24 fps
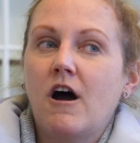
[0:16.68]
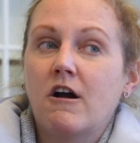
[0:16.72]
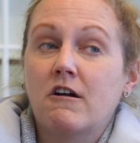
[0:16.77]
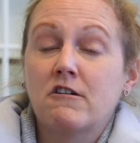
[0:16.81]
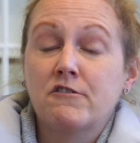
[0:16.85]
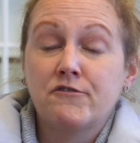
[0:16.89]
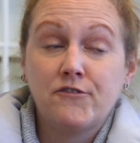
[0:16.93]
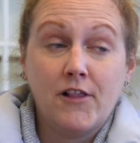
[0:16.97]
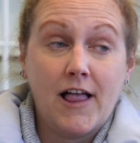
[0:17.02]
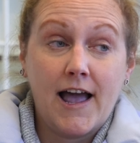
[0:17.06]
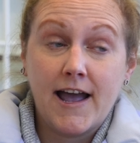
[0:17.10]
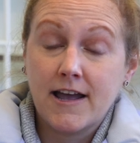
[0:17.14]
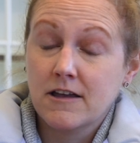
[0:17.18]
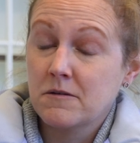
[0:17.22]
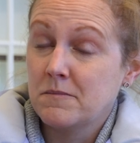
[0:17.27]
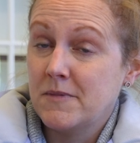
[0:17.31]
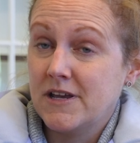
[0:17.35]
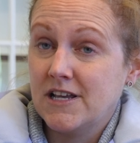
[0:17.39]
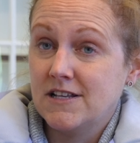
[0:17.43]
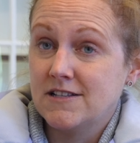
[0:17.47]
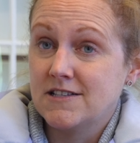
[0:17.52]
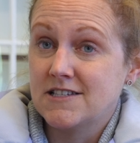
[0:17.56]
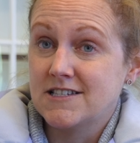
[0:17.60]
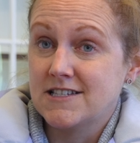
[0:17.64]
Our flag
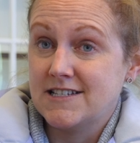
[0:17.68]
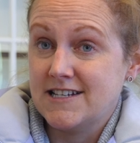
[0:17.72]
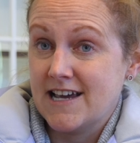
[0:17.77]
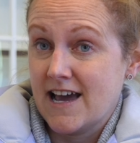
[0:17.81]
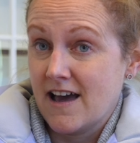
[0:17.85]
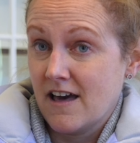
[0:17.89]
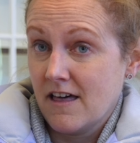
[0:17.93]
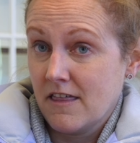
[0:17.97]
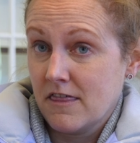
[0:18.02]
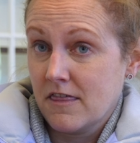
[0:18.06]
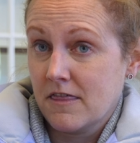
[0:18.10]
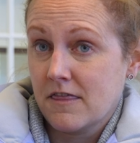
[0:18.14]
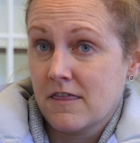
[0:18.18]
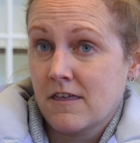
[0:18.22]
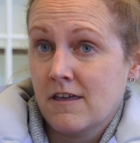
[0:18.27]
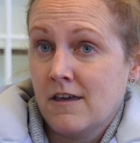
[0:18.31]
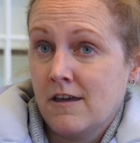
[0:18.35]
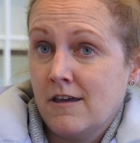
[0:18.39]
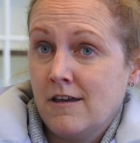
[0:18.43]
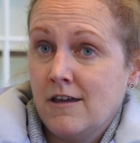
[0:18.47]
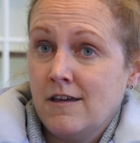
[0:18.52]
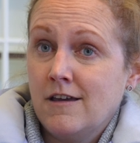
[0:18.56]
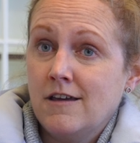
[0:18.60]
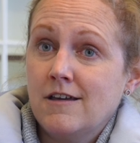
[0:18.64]
means death
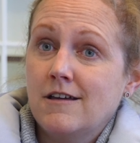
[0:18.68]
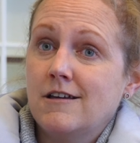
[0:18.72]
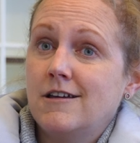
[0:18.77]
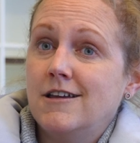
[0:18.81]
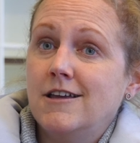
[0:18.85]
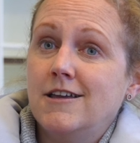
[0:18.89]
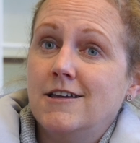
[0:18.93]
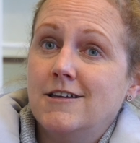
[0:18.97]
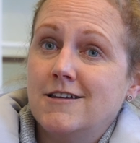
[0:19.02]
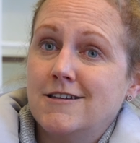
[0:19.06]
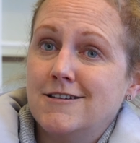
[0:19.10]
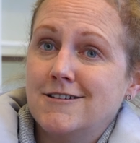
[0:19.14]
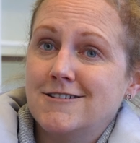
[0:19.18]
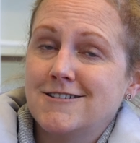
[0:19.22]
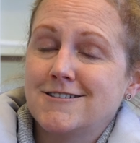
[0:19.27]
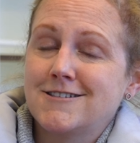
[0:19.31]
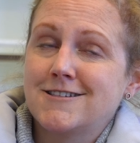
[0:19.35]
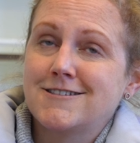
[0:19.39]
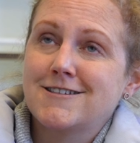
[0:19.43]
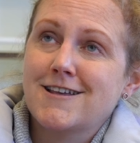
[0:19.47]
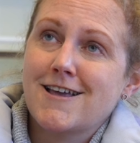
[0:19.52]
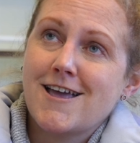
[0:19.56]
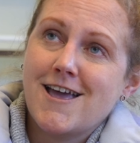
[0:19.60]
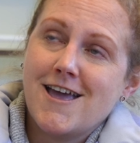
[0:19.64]

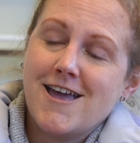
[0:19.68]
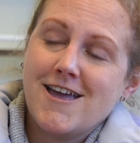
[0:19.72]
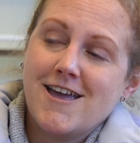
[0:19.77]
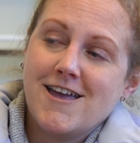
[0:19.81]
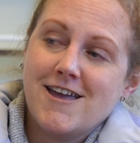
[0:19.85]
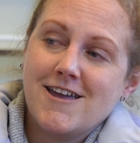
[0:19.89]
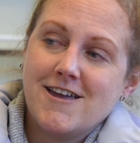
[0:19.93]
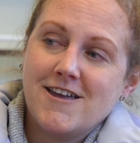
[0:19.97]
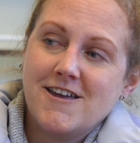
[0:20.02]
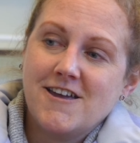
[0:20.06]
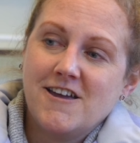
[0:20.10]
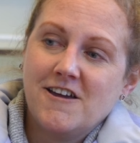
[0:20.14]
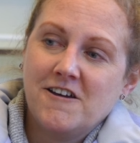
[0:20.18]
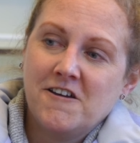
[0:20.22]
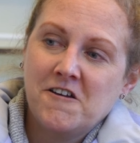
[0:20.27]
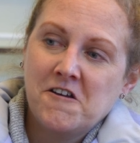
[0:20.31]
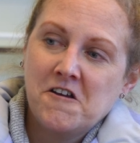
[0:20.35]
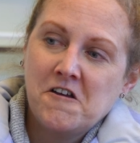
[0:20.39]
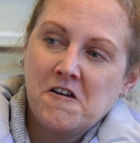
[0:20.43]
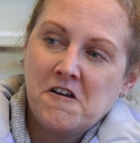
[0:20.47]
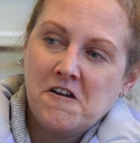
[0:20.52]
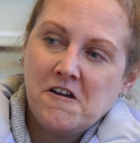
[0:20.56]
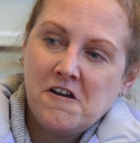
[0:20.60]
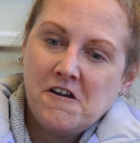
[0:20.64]
is a
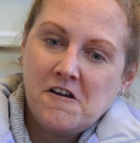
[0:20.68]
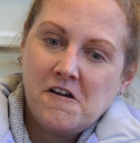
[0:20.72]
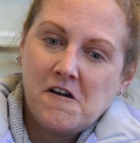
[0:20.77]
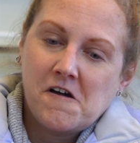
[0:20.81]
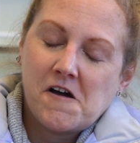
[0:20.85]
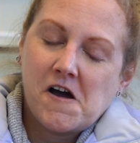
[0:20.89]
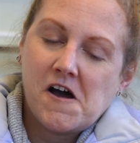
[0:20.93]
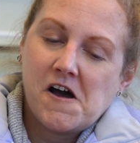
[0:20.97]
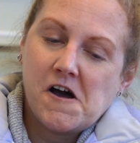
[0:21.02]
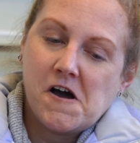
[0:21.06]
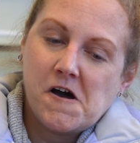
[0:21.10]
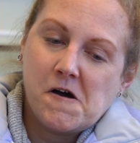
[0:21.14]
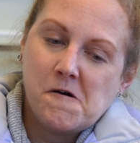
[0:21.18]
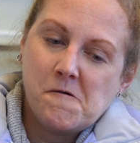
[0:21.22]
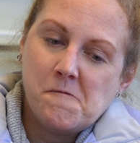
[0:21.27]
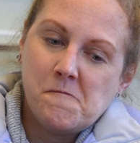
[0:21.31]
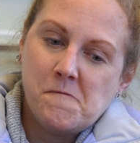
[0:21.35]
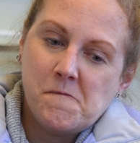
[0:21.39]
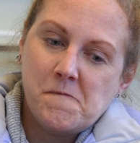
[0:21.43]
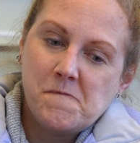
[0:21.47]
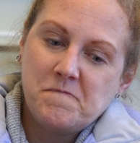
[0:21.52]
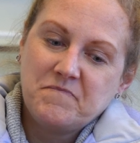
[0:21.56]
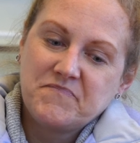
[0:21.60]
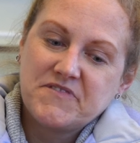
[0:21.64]

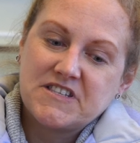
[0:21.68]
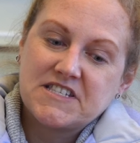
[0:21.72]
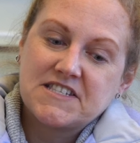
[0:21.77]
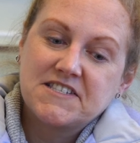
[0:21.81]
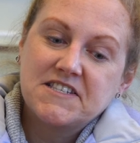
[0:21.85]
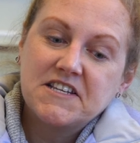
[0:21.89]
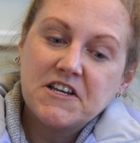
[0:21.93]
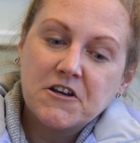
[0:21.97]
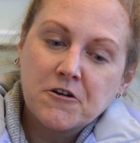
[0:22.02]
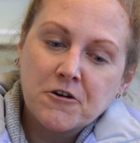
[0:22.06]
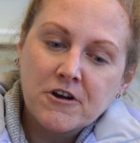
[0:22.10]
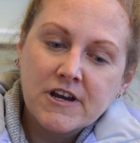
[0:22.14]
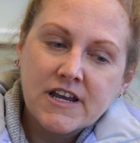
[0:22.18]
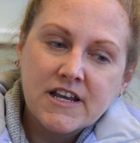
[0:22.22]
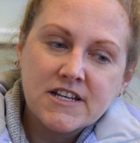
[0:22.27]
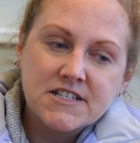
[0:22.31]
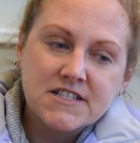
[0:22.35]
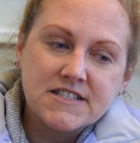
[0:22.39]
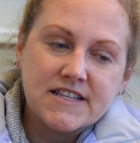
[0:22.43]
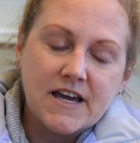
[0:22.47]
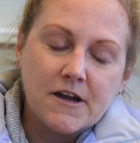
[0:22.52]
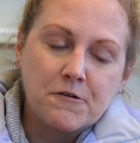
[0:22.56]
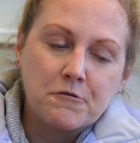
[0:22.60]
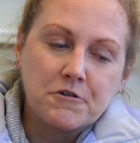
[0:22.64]
um,
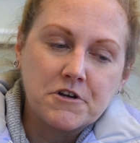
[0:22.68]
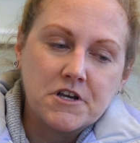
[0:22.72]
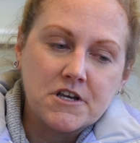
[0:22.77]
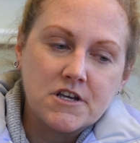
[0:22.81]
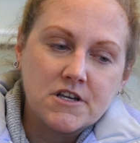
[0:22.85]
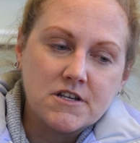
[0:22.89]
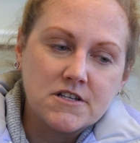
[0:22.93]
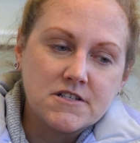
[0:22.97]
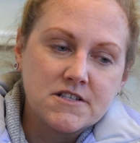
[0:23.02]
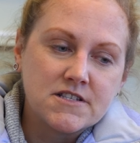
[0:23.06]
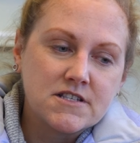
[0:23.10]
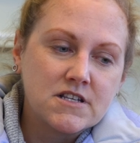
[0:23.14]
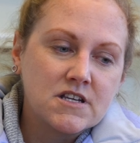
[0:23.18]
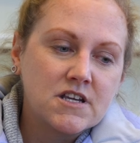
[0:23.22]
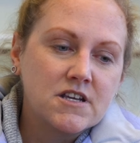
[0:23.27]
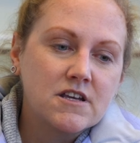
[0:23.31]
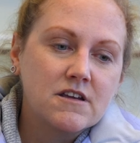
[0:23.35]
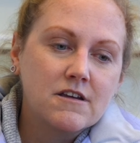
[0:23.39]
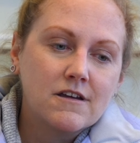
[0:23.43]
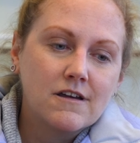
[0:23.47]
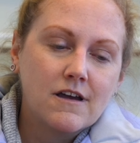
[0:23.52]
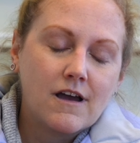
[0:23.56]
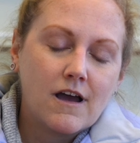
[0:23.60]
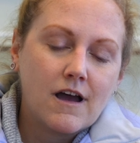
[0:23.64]
series that was
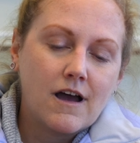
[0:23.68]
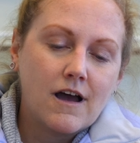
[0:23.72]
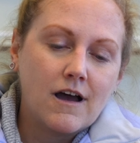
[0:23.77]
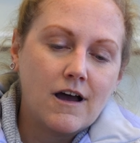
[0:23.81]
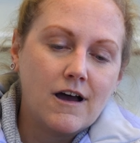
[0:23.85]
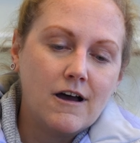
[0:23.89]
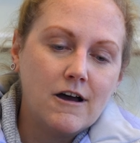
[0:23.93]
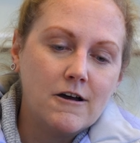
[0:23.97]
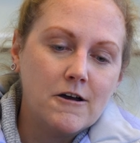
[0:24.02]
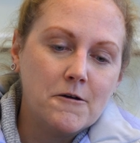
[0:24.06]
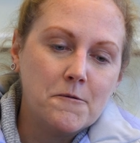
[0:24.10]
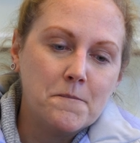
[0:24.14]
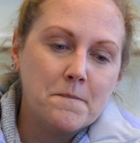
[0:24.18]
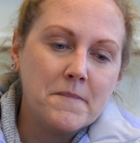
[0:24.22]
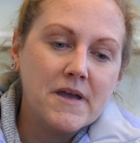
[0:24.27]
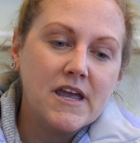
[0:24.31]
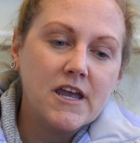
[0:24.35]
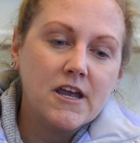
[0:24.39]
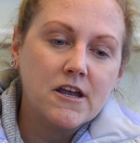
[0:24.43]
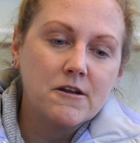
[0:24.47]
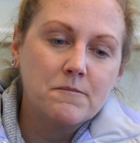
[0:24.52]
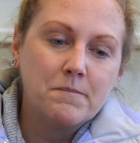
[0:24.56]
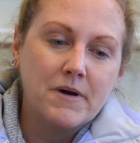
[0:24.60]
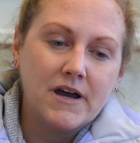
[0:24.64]
uh,
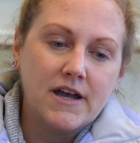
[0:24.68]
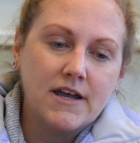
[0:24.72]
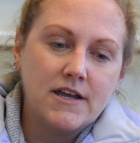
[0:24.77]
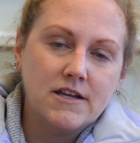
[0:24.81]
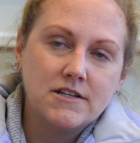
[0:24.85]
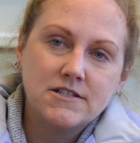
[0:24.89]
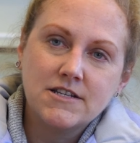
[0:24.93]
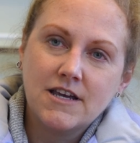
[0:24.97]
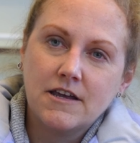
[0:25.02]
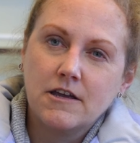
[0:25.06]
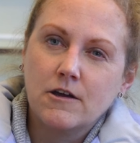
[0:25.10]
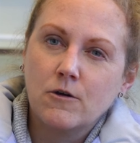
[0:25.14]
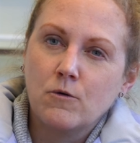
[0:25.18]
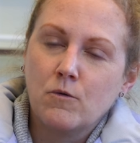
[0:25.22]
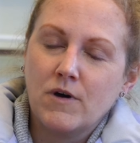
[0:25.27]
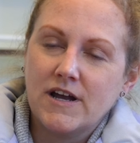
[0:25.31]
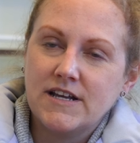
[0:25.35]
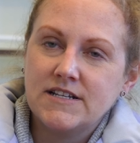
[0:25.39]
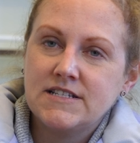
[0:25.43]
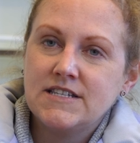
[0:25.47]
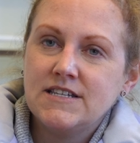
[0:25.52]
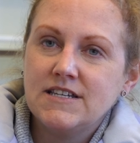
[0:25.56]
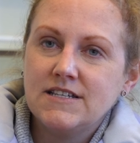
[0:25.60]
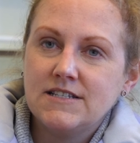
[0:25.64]
made by Taika
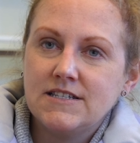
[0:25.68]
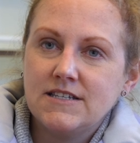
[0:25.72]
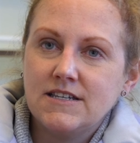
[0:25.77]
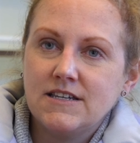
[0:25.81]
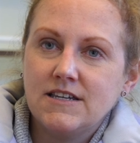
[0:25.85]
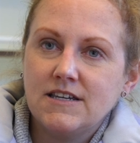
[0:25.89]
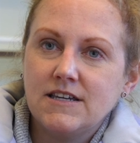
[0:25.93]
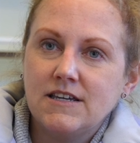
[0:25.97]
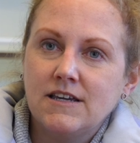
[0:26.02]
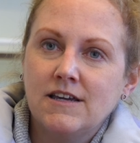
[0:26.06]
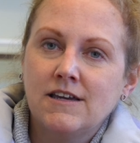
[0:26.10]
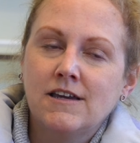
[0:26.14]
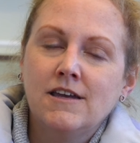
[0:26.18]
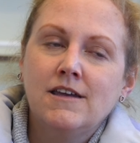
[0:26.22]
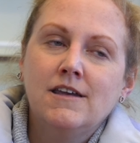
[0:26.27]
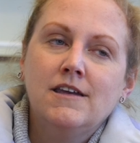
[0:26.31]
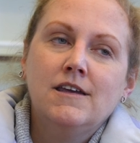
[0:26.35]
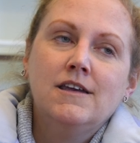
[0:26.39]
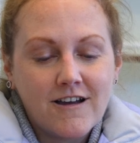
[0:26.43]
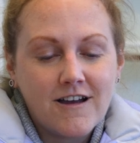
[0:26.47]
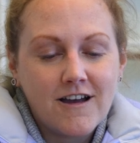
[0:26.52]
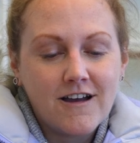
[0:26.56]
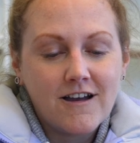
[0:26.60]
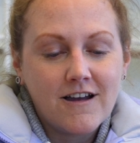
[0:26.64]
Waititi.
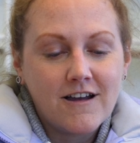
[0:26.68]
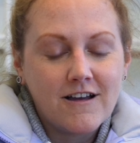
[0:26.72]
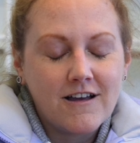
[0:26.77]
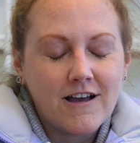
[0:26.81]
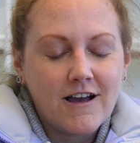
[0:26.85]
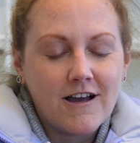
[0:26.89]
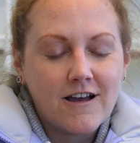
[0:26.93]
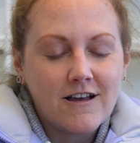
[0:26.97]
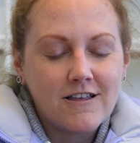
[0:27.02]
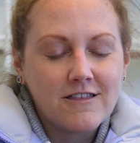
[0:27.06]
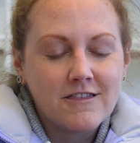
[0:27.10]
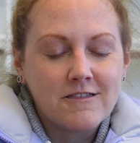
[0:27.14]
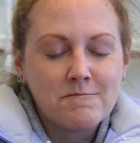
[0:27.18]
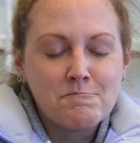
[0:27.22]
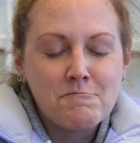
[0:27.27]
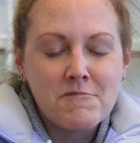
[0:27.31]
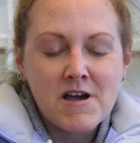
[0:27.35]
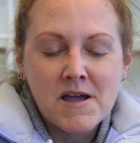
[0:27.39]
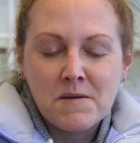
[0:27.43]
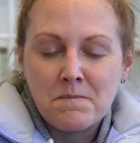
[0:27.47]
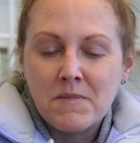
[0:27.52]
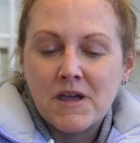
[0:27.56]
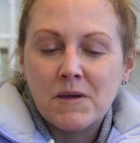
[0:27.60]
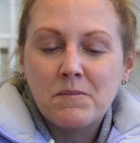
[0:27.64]

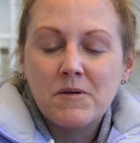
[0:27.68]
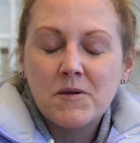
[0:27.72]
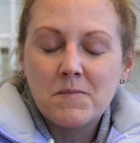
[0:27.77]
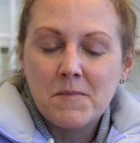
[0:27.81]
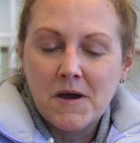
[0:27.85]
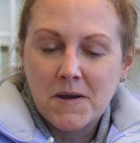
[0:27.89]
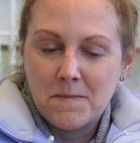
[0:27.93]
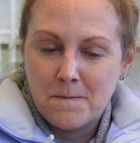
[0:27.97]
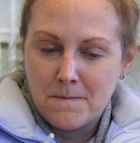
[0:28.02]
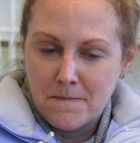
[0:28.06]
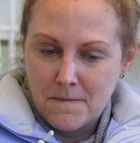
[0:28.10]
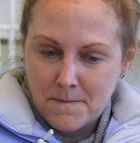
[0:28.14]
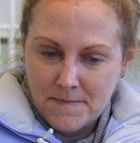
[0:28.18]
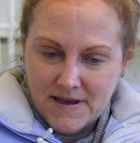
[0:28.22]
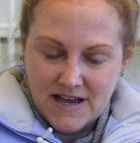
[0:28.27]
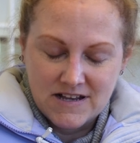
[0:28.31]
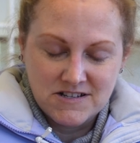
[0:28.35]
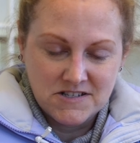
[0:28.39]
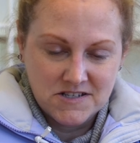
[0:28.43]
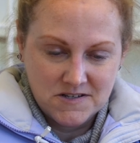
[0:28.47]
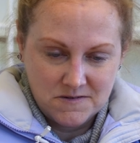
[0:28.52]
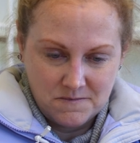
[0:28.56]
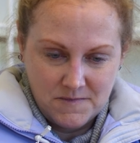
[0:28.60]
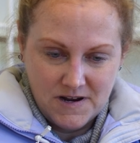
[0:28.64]
My, maybe my
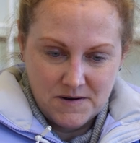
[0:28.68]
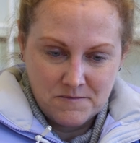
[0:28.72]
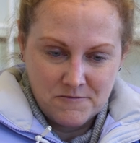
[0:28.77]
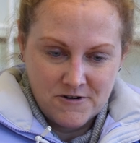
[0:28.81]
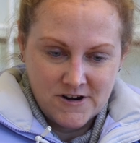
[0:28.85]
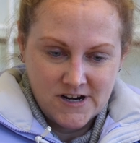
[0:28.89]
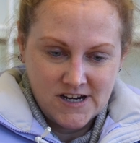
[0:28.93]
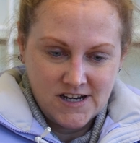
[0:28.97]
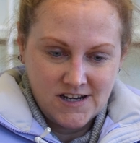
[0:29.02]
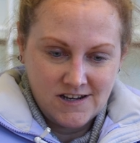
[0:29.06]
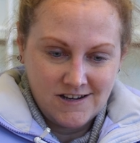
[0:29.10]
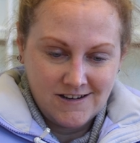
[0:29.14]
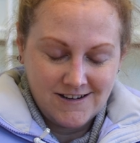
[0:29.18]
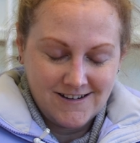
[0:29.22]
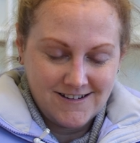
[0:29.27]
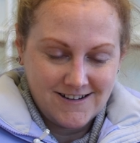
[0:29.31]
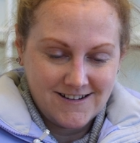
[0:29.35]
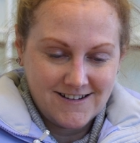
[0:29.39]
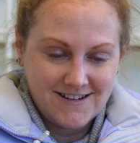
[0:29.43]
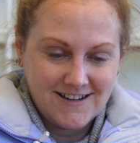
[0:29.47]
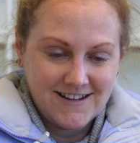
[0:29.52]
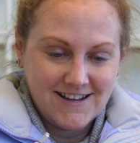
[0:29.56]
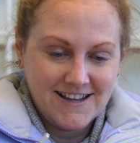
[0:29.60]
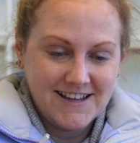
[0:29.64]
best memory
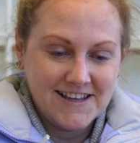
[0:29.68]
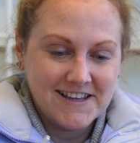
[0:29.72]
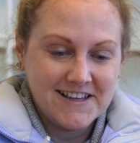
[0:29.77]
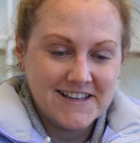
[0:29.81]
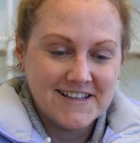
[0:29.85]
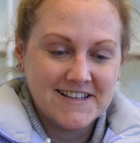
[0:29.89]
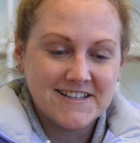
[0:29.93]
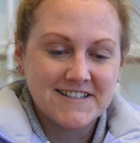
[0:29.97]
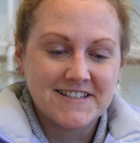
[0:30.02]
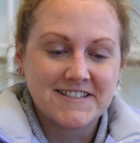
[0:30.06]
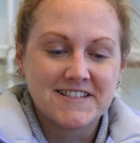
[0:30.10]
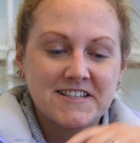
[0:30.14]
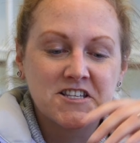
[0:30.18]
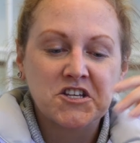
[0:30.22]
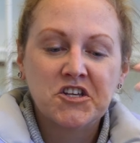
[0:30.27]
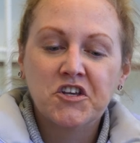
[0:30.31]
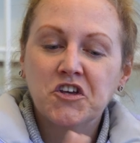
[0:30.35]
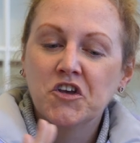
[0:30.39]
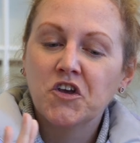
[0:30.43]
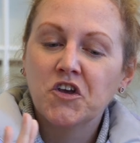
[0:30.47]
is